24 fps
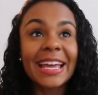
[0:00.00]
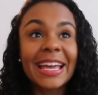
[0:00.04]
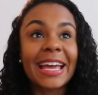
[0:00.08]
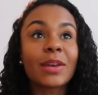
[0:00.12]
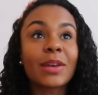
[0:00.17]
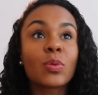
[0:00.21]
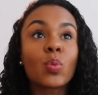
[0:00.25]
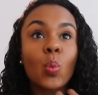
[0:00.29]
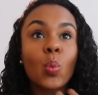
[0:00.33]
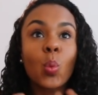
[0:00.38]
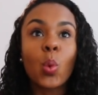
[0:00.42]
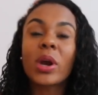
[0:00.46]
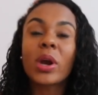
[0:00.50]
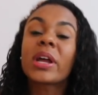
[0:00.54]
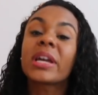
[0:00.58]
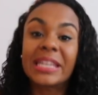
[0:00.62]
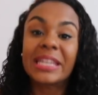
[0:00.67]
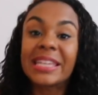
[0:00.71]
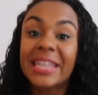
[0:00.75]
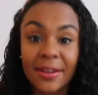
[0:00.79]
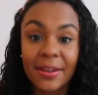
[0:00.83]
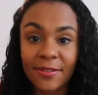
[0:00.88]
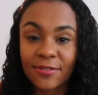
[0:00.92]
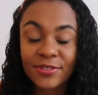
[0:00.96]
And what a
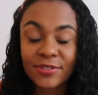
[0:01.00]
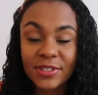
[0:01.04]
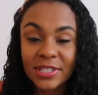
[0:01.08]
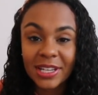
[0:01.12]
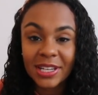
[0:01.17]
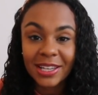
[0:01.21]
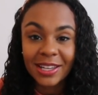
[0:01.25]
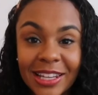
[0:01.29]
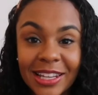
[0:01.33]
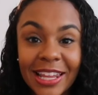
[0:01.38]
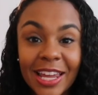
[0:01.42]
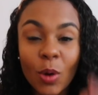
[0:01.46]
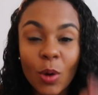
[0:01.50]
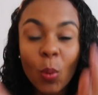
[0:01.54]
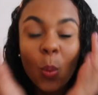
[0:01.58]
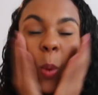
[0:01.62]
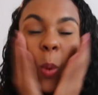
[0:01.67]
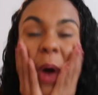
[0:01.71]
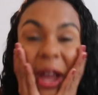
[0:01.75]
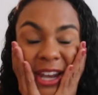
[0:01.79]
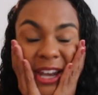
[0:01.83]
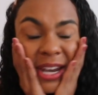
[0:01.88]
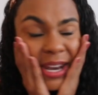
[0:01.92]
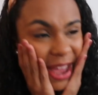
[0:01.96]
gift. Like,
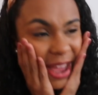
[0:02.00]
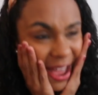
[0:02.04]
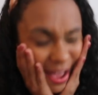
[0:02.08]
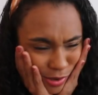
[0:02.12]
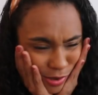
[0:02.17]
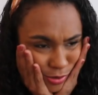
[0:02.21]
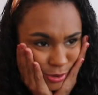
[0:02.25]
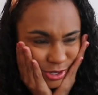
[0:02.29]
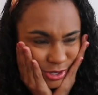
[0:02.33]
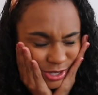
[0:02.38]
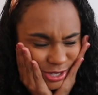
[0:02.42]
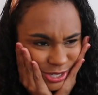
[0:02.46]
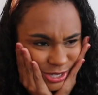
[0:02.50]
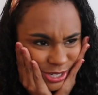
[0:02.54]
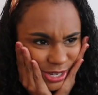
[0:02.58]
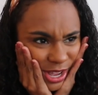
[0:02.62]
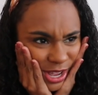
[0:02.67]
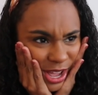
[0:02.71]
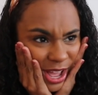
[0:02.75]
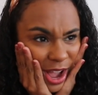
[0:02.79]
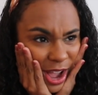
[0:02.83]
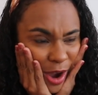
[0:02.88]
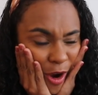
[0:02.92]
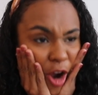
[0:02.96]
when
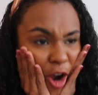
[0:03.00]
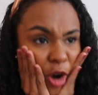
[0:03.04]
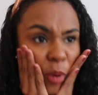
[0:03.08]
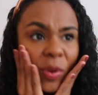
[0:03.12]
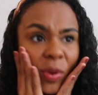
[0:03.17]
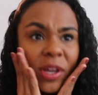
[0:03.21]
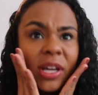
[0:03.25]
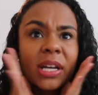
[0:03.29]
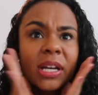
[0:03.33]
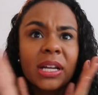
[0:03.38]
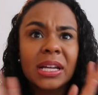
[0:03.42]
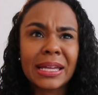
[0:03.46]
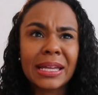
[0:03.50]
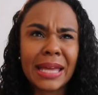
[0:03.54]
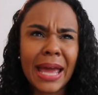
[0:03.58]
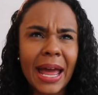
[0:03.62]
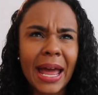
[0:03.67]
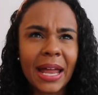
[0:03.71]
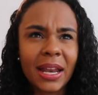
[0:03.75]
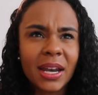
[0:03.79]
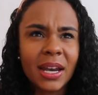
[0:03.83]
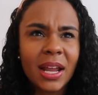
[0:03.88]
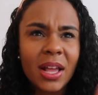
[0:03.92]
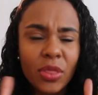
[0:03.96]
else are we gonna
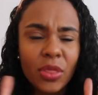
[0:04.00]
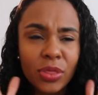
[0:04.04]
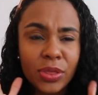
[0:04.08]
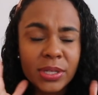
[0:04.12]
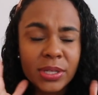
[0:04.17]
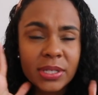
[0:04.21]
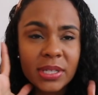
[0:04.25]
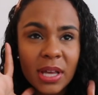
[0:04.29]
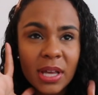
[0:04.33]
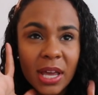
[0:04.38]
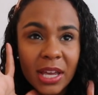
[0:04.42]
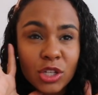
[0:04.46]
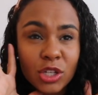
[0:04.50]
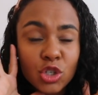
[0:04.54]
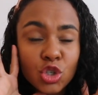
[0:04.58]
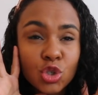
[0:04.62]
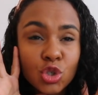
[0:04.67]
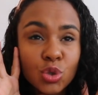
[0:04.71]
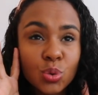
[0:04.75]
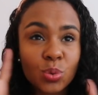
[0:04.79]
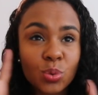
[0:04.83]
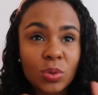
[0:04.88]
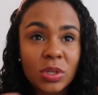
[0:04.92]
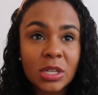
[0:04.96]
get this
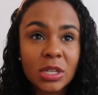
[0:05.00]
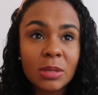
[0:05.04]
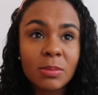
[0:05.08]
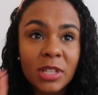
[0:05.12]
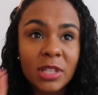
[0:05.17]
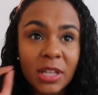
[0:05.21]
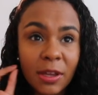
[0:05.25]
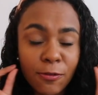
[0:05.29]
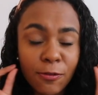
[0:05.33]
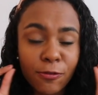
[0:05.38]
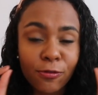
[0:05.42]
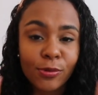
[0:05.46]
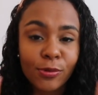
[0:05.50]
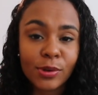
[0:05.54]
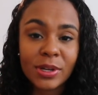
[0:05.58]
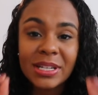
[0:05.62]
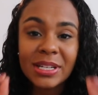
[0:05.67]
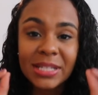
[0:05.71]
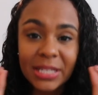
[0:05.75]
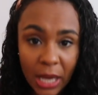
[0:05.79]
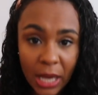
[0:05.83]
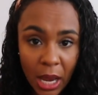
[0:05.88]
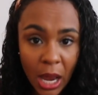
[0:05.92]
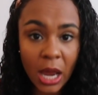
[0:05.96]
extremely
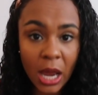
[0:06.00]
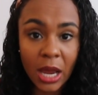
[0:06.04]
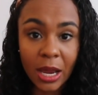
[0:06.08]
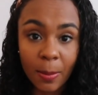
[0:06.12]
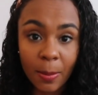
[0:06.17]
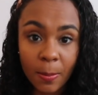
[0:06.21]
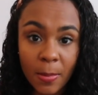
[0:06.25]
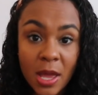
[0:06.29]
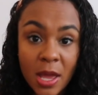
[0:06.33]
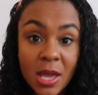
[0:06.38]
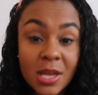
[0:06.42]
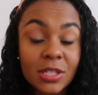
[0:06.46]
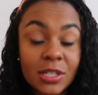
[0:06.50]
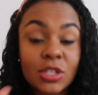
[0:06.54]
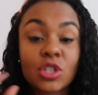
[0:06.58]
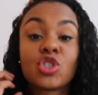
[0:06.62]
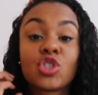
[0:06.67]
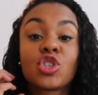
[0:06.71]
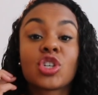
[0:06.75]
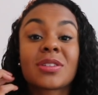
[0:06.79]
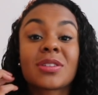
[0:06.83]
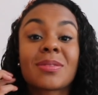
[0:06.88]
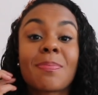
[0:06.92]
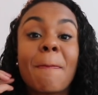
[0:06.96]
free time to
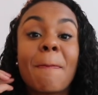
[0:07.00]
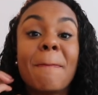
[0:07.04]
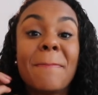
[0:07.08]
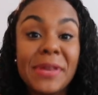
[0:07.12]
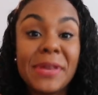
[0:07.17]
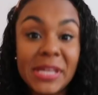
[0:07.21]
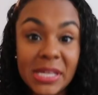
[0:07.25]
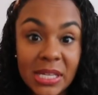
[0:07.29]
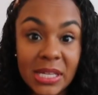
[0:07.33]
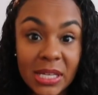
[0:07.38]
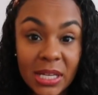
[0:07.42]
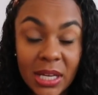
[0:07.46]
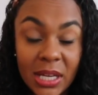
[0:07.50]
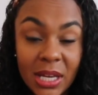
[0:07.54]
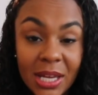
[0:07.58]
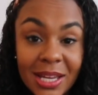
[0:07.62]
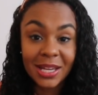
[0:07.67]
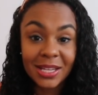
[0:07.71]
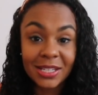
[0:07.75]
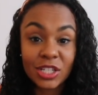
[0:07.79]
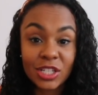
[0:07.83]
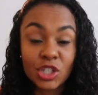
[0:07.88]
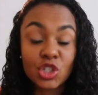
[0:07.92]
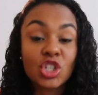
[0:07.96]
just be?
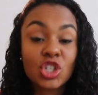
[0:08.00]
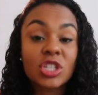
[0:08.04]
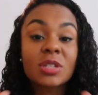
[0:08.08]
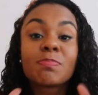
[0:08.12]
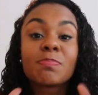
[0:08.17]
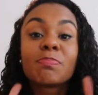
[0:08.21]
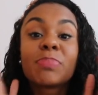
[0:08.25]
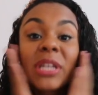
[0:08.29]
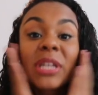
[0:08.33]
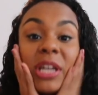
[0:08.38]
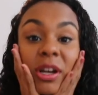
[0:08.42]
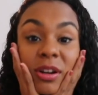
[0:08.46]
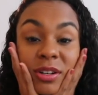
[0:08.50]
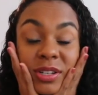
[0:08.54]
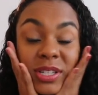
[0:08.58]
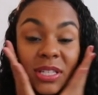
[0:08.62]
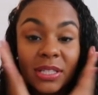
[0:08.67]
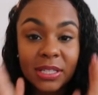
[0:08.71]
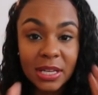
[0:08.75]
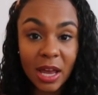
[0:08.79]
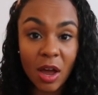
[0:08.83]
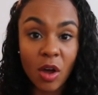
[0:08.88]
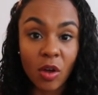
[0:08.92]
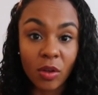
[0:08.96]
To just be
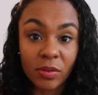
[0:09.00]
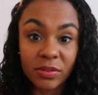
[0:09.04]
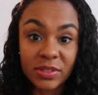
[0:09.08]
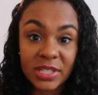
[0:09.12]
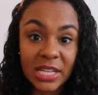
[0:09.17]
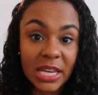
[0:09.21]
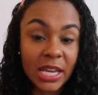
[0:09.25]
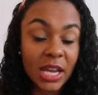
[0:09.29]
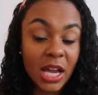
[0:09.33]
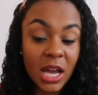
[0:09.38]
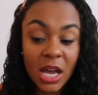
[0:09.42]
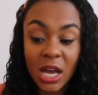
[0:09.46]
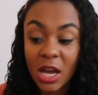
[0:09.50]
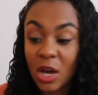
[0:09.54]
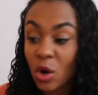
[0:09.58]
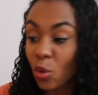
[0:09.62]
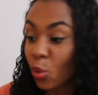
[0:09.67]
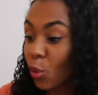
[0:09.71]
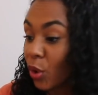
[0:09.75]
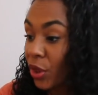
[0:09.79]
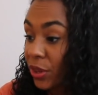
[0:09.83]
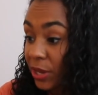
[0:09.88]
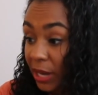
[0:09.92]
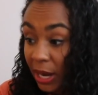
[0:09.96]
ourselves, like,
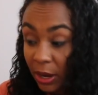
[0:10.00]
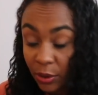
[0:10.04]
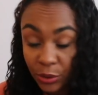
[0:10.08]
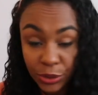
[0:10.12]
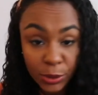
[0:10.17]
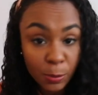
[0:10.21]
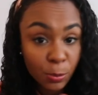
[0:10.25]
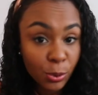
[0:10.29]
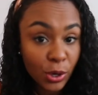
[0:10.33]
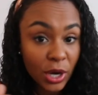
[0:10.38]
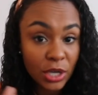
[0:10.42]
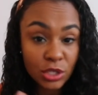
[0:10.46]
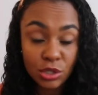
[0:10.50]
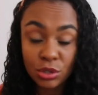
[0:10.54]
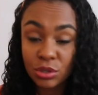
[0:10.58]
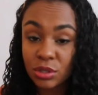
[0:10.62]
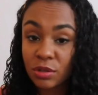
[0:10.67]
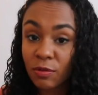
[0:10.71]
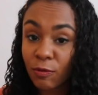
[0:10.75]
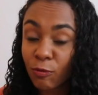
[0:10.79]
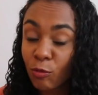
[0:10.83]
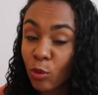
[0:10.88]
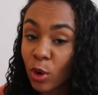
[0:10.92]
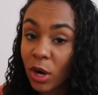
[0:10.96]
without the pressures
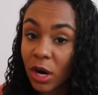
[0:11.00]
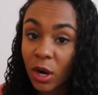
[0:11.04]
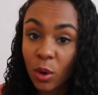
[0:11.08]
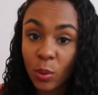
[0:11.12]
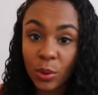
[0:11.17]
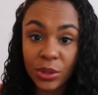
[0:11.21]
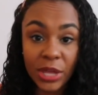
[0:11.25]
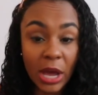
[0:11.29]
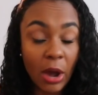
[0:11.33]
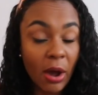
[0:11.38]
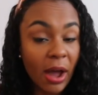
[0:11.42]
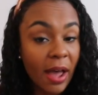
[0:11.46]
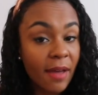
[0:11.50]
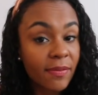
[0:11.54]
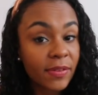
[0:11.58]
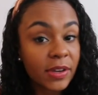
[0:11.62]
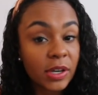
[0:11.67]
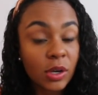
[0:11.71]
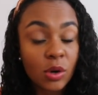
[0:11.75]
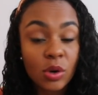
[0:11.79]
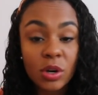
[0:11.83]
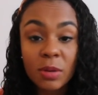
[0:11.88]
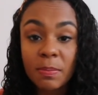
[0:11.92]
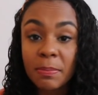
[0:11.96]
of work, without
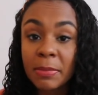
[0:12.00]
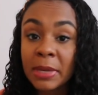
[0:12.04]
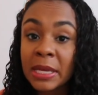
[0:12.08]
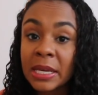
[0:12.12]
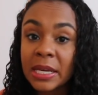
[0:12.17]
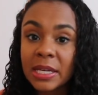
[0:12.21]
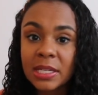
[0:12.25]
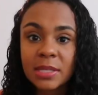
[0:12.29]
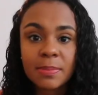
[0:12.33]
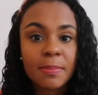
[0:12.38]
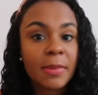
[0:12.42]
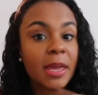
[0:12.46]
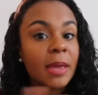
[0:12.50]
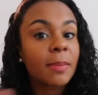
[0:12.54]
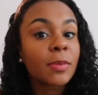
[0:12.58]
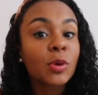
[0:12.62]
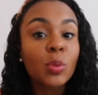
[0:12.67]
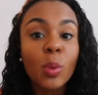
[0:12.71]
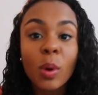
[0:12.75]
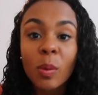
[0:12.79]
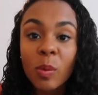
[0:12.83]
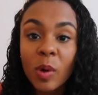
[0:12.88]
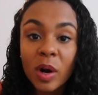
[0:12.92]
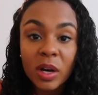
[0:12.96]
having to go to meetings. Maybe
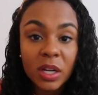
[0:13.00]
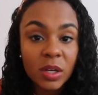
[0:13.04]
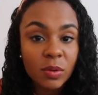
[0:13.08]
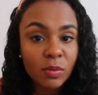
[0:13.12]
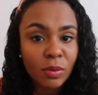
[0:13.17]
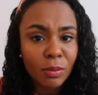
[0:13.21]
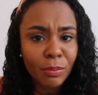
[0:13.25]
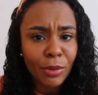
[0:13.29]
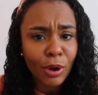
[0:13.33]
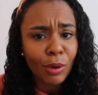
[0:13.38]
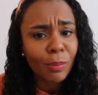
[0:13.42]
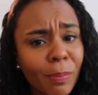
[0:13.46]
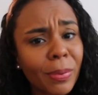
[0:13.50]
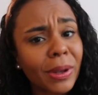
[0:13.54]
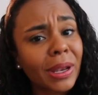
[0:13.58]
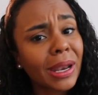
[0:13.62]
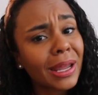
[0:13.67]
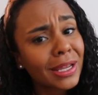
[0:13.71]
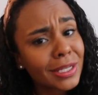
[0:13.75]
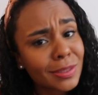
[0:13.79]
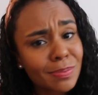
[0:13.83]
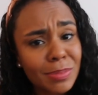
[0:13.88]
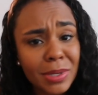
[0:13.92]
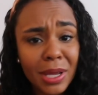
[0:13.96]
we're working remote, but
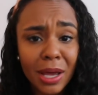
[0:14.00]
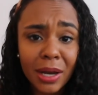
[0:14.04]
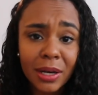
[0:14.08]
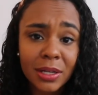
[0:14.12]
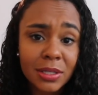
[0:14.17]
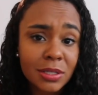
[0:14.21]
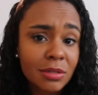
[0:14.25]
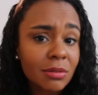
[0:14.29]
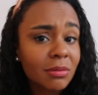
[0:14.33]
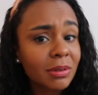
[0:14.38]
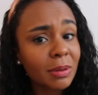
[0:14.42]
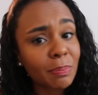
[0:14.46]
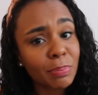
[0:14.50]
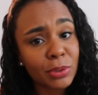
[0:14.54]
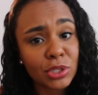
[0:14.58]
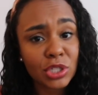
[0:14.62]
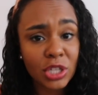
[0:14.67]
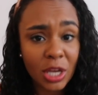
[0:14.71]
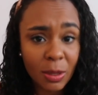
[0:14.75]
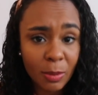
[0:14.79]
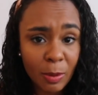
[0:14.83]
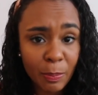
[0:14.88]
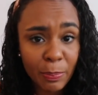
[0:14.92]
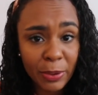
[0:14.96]
let's be honest, you're in
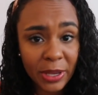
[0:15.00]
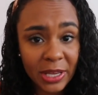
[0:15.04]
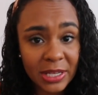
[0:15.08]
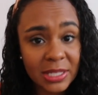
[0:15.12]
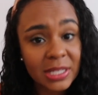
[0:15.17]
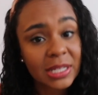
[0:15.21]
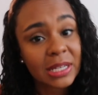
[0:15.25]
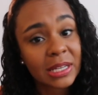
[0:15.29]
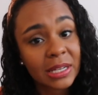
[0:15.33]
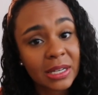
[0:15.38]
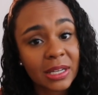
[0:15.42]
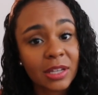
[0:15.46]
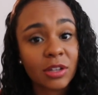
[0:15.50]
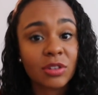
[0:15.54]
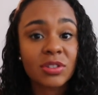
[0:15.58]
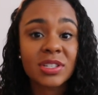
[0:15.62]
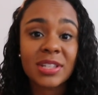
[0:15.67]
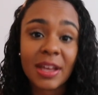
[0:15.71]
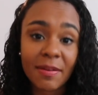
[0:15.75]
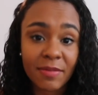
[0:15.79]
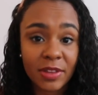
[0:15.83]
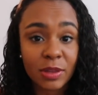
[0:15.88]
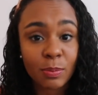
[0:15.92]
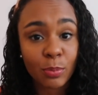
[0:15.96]
pajama pants eating your
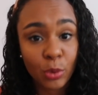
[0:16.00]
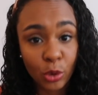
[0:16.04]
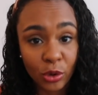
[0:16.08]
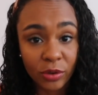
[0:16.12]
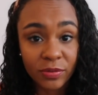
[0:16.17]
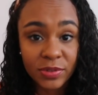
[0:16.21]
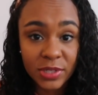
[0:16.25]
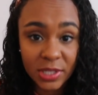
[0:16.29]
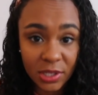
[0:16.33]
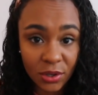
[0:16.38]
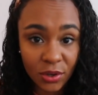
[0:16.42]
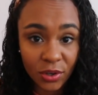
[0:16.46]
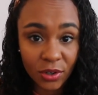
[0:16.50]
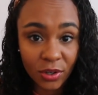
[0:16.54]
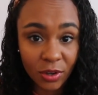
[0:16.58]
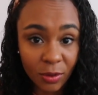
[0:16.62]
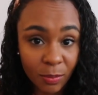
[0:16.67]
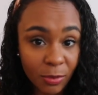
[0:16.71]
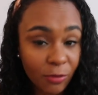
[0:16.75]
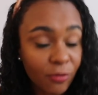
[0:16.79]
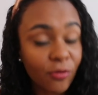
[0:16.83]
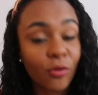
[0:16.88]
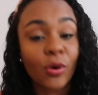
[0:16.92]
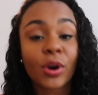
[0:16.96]
seventh bowl of cereal
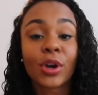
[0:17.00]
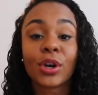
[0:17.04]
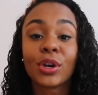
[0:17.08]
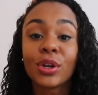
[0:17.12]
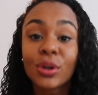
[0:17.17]
before